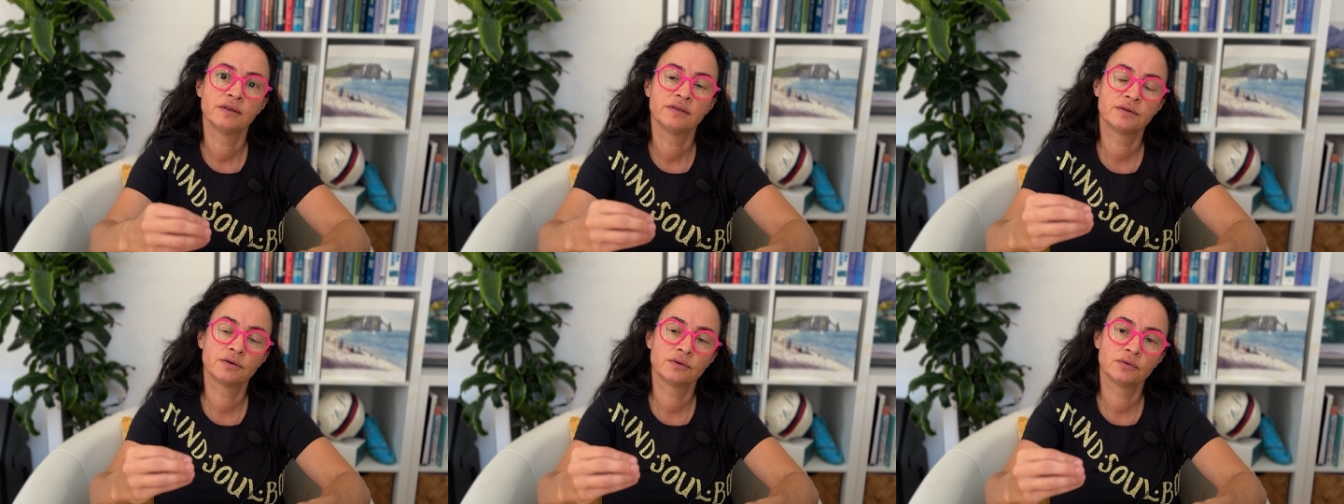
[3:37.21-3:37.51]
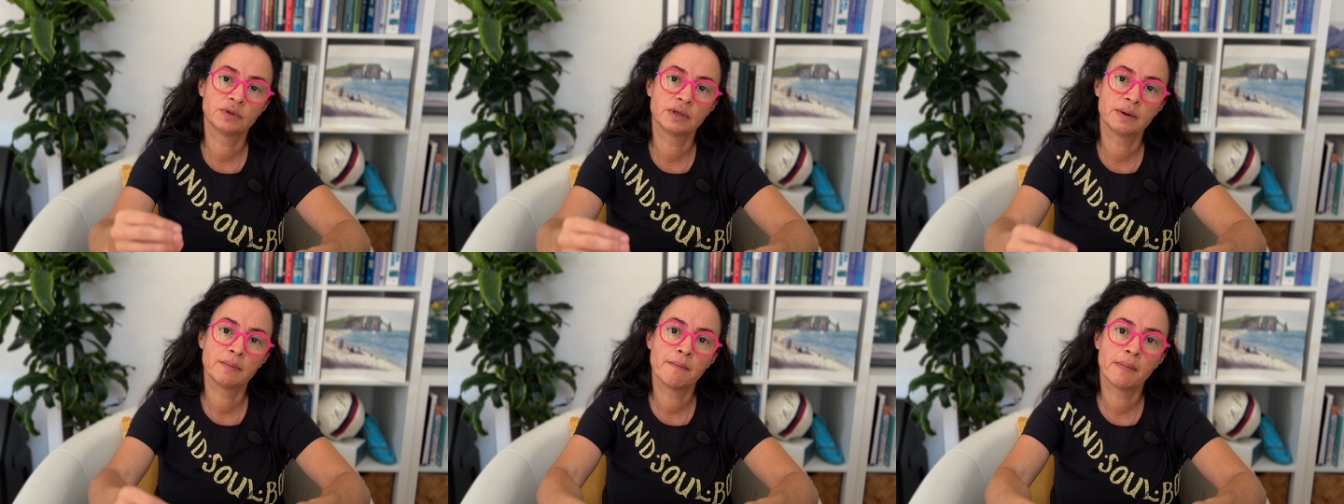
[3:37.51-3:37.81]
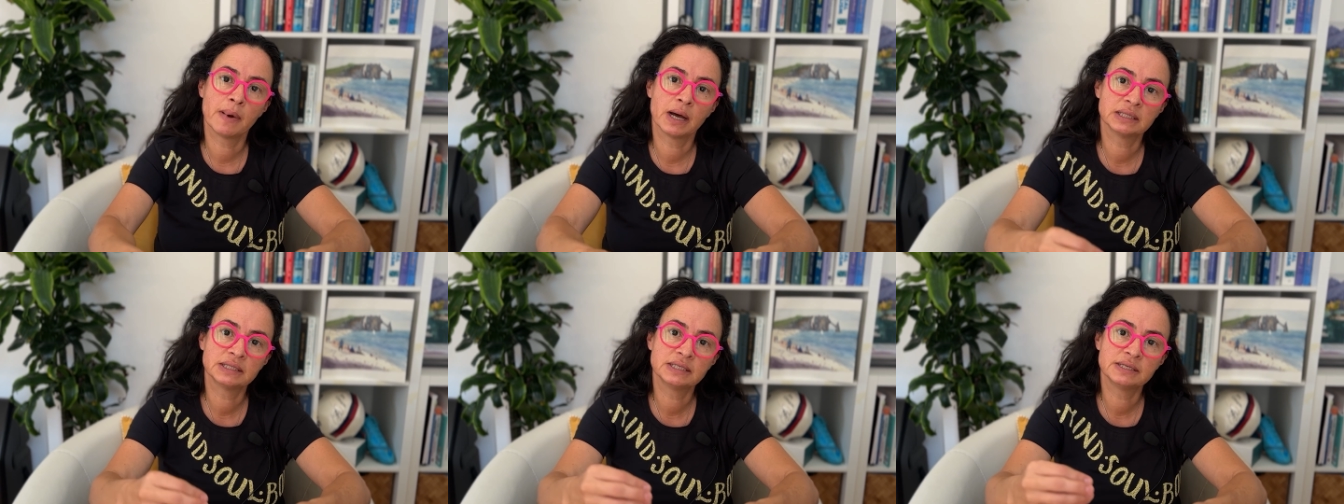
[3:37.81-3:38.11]
through the
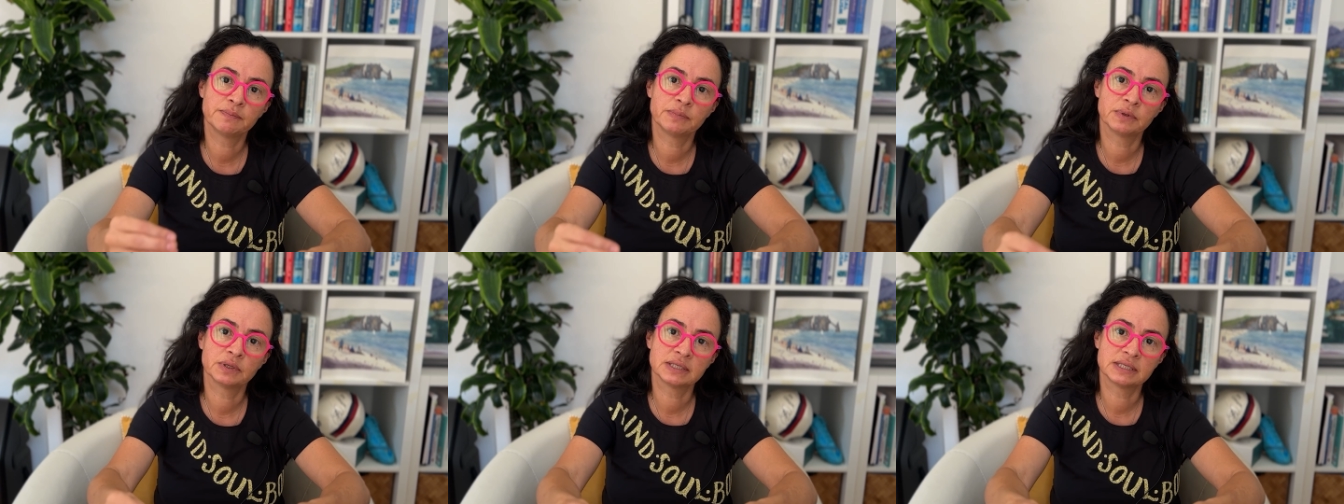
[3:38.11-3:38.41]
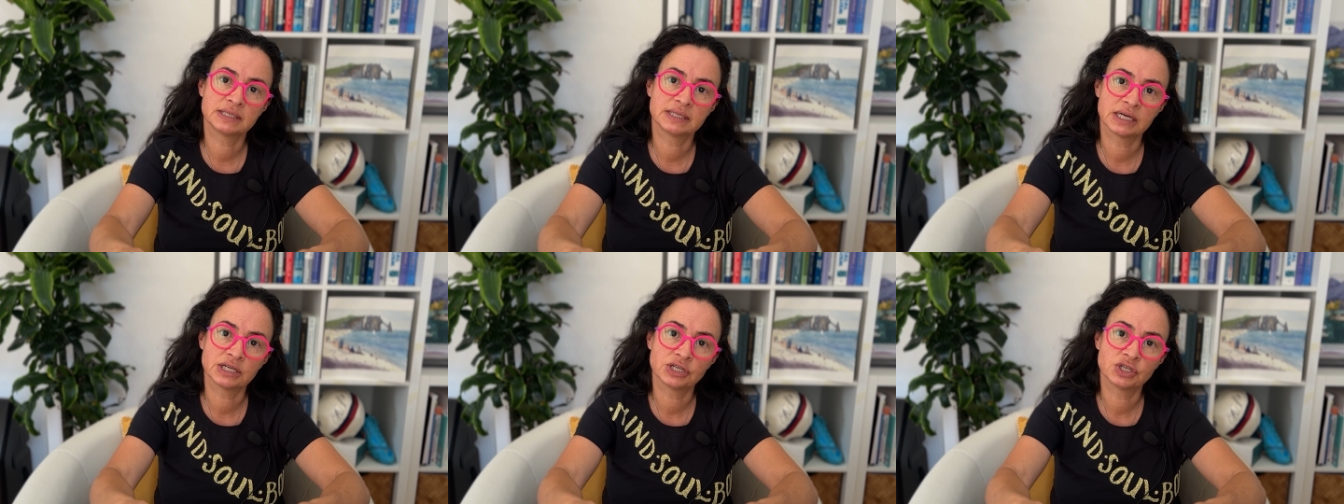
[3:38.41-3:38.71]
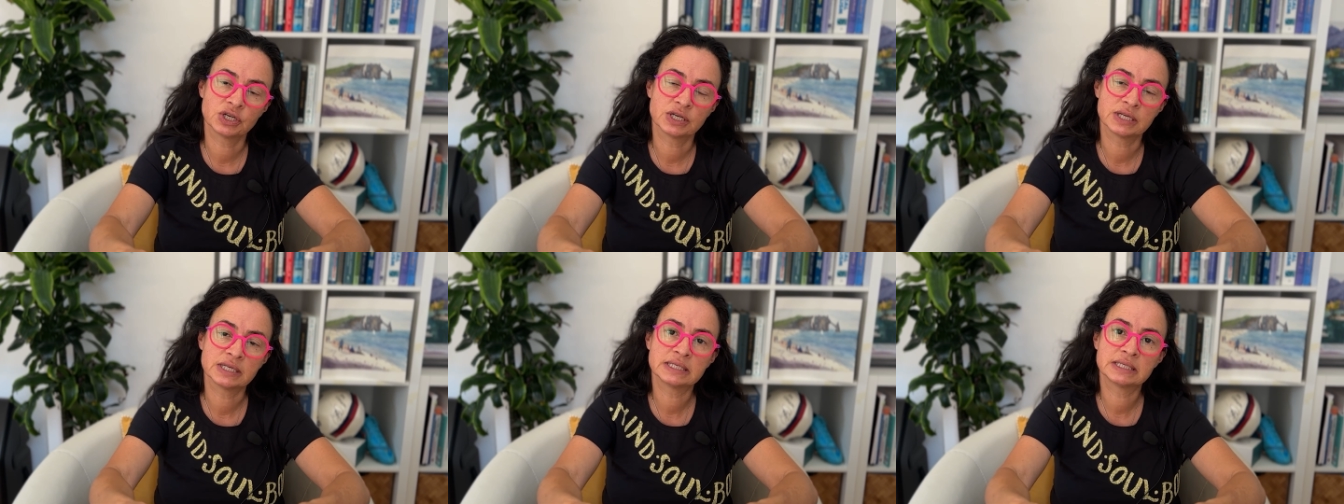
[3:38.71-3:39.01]
multiple
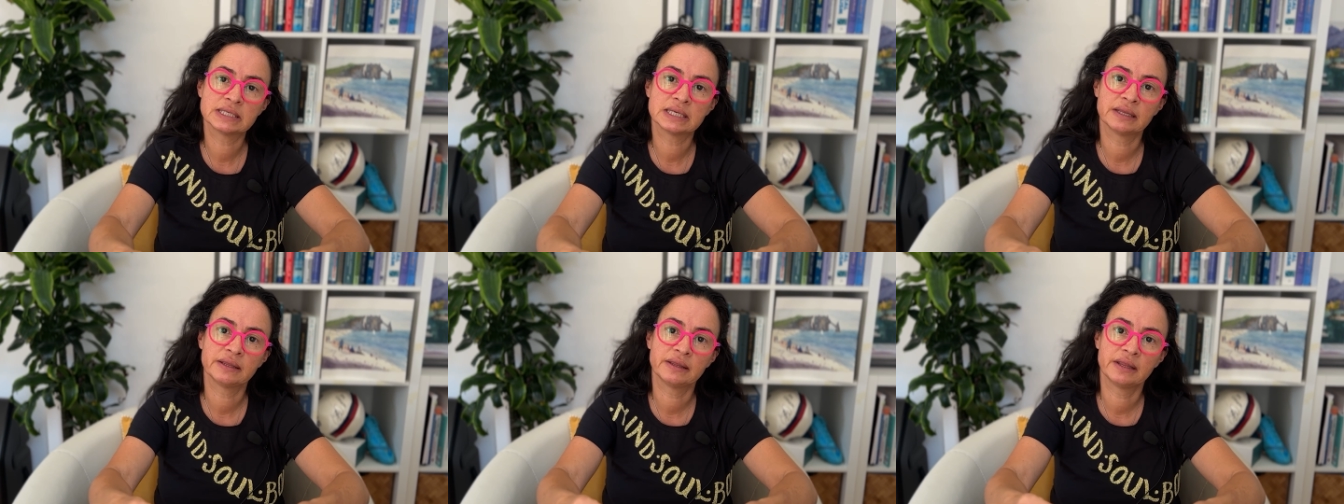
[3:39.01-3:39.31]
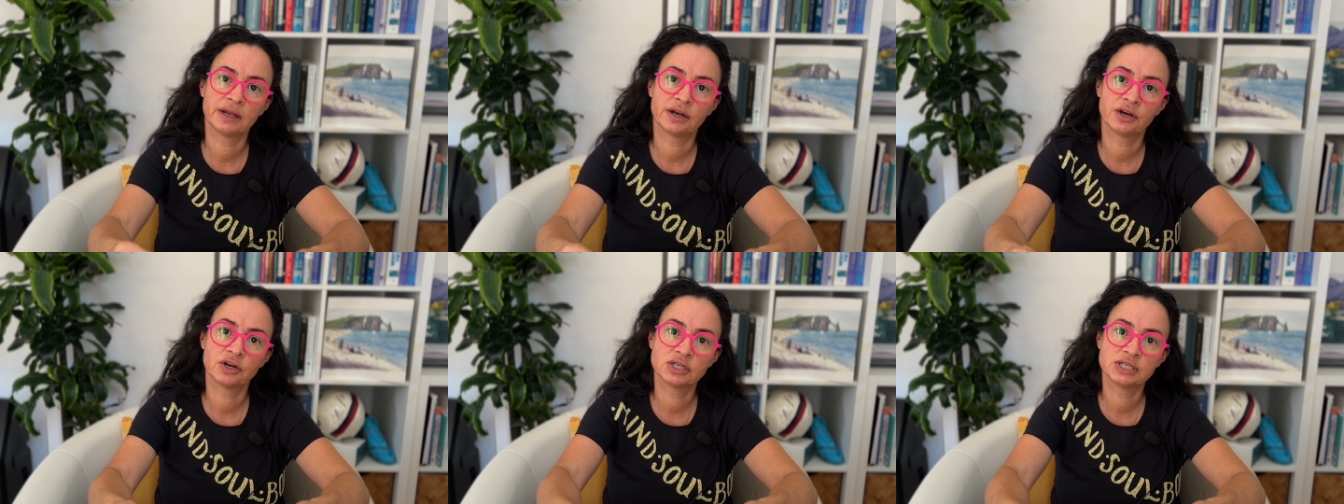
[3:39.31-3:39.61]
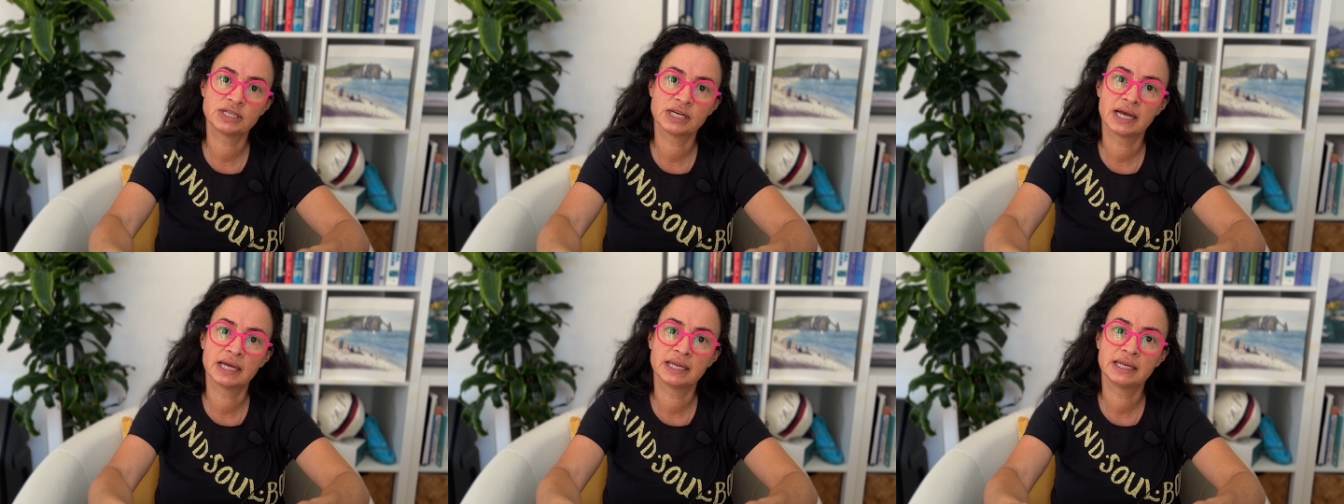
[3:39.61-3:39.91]
sessions that are
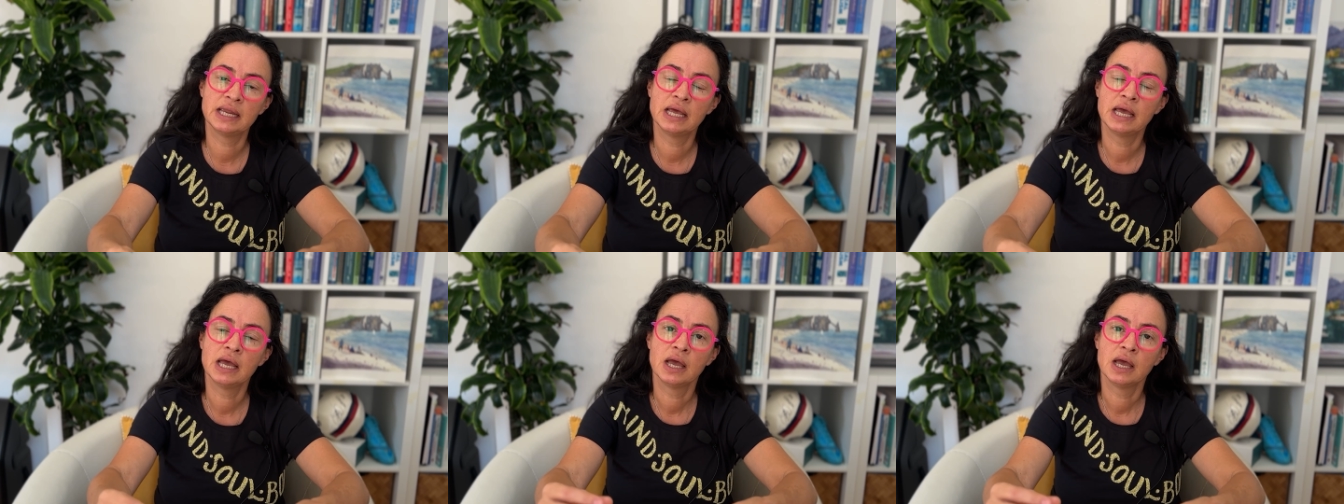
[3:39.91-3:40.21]
done